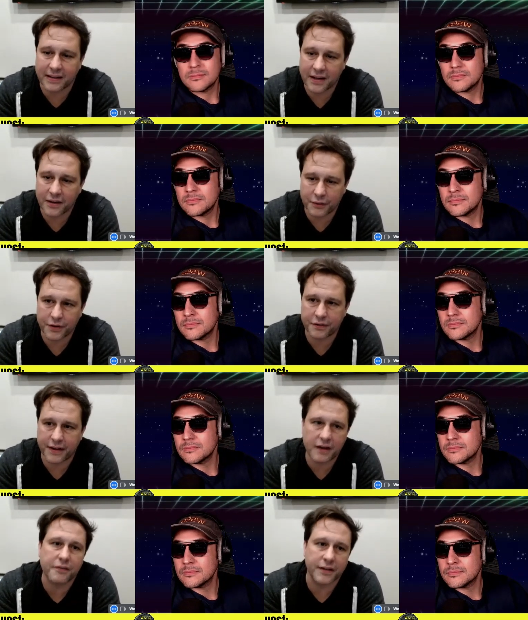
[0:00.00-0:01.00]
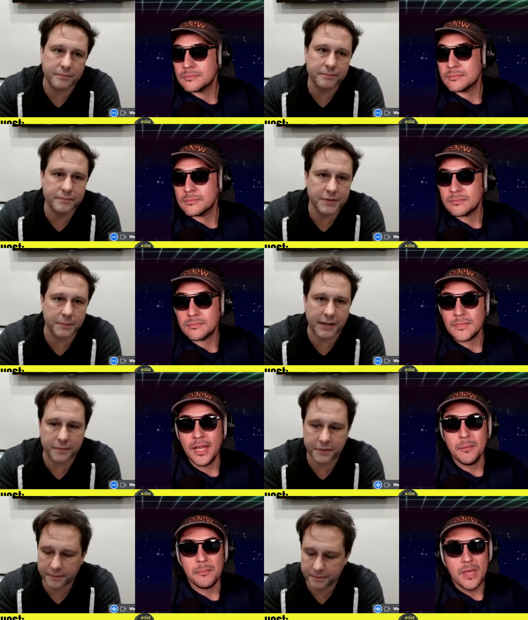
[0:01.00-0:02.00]
Speaker 1: you know. We're scared for him
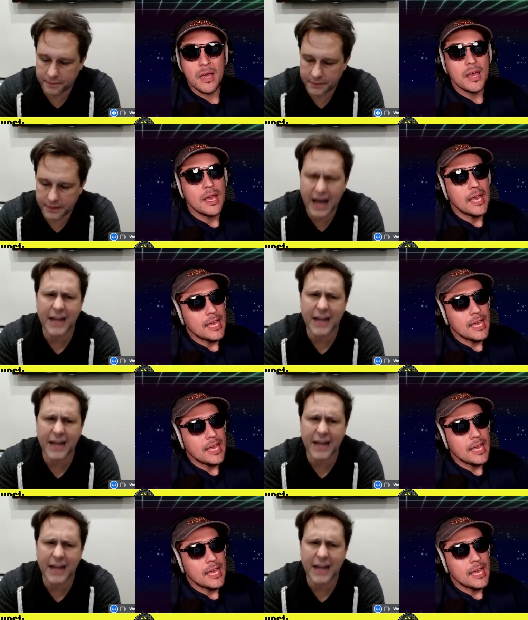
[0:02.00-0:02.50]
sometimes. Yeah.